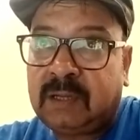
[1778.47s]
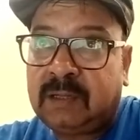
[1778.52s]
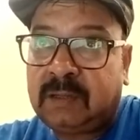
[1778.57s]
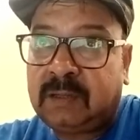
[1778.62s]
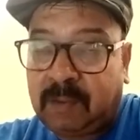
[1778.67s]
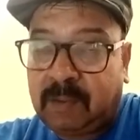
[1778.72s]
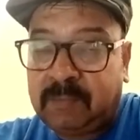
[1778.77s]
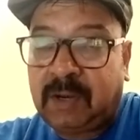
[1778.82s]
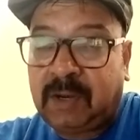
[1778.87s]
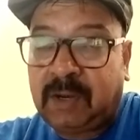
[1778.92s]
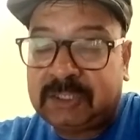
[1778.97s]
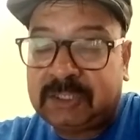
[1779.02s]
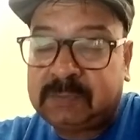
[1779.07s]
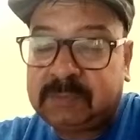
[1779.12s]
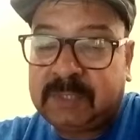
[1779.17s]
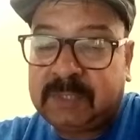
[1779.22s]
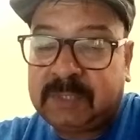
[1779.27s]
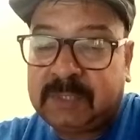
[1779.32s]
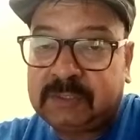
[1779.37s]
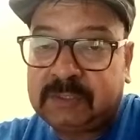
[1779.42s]
last
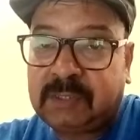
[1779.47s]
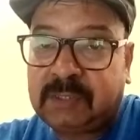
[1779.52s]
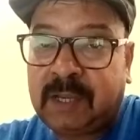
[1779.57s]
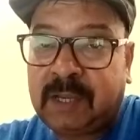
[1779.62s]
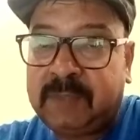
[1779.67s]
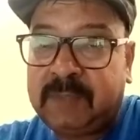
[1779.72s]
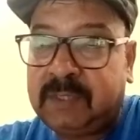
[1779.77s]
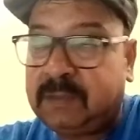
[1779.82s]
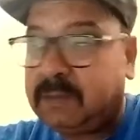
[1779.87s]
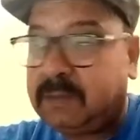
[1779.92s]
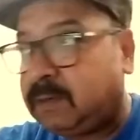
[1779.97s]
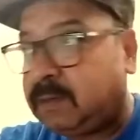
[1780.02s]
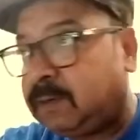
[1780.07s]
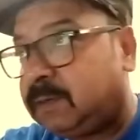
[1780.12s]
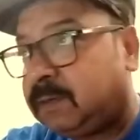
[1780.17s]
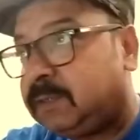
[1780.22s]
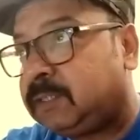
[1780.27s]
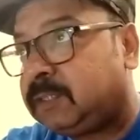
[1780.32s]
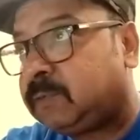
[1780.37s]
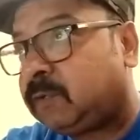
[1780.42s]
month. I mean,
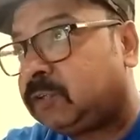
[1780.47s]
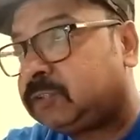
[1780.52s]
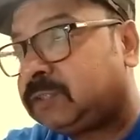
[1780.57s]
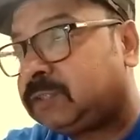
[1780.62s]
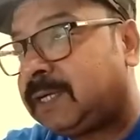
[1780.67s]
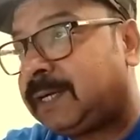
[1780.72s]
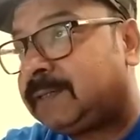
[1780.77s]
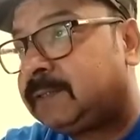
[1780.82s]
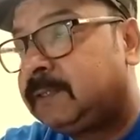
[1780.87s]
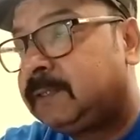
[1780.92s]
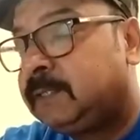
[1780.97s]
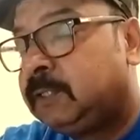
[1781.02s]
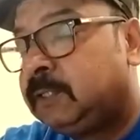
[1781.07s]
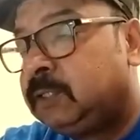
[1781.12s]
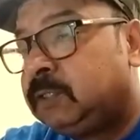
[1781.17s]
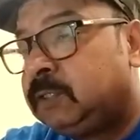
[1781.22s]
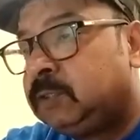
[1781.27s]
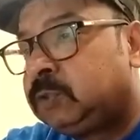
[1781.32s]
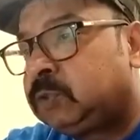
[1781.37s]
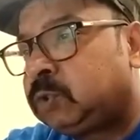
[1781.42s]
it was that.
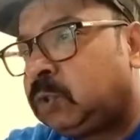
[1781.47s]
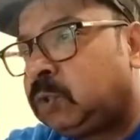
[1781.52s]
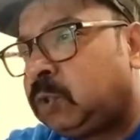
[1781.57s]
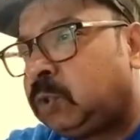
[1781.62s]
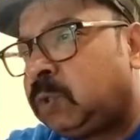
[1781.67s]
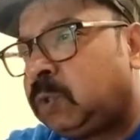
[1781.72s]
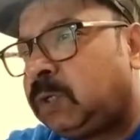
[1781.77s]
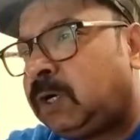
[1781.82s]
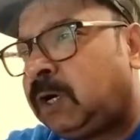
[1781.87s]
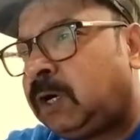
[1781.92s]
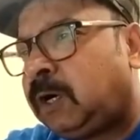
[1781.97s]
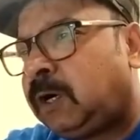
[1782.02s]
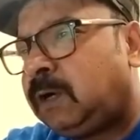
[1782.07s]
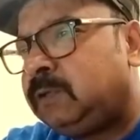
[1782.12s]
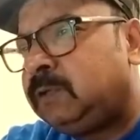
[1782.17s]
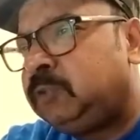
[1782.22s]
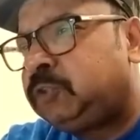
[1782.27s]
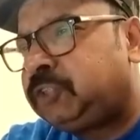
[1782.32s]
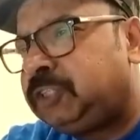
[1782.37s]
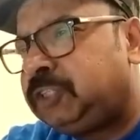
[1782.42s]
So
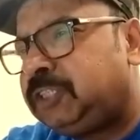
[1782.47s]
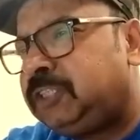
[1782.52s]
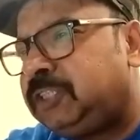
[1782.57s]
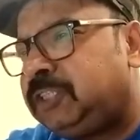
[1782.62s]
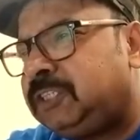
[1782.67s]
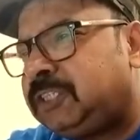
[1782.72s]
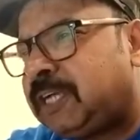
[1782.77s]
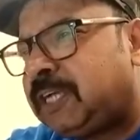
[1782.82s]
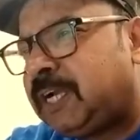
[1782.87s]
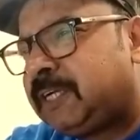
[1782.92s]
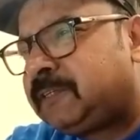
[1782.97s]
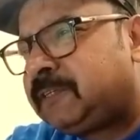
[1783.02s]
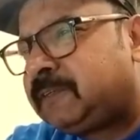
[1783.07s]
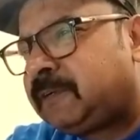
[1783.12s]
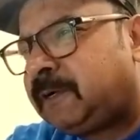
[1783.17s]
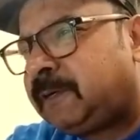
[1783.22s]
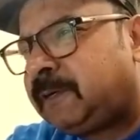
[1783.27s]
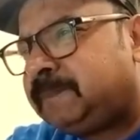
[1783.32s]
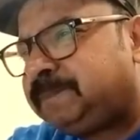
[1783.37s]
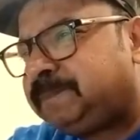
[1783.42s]
you see
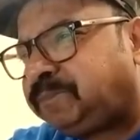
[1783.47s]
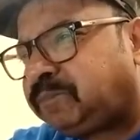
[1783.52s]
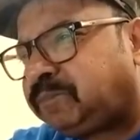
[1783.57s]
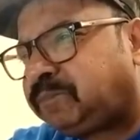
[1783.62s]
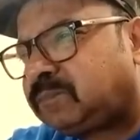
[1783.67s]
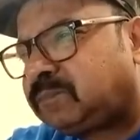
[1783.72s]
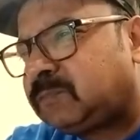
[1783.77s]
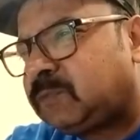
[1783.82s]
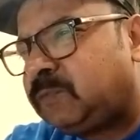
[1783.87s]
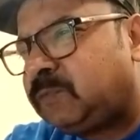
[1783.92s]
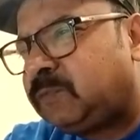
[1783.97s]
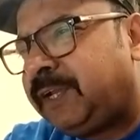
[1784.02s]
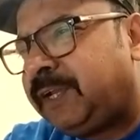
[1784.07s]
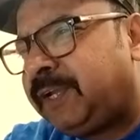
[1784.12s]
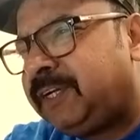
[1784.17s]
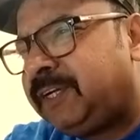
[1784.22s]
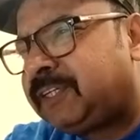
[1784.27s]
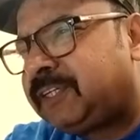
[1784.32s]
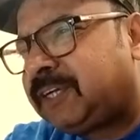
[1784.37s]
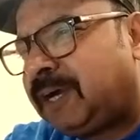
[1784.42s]
that when
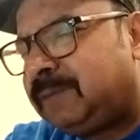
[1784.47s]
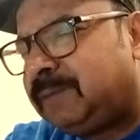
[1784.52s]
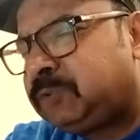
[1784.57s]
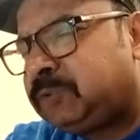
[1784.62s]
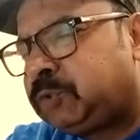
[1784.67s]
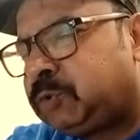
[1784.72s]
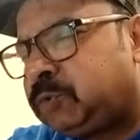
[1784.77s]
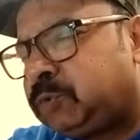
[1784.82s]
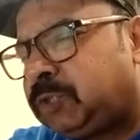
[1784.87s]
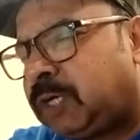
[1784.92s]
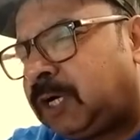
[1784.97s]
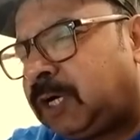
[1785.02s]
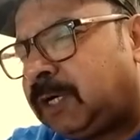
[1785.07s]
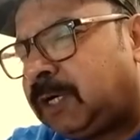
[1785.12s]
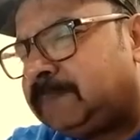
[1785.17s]
it comes to the